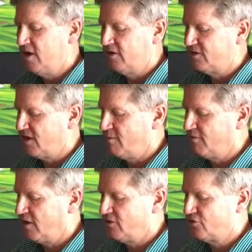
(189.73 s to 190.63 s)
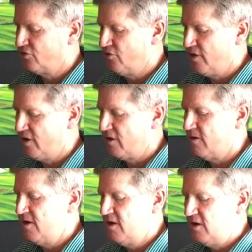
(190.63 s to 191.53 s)
And the same thing's true
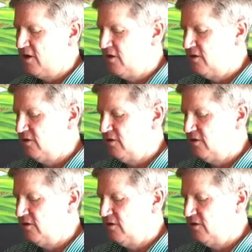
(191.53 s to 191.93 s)
here. Now,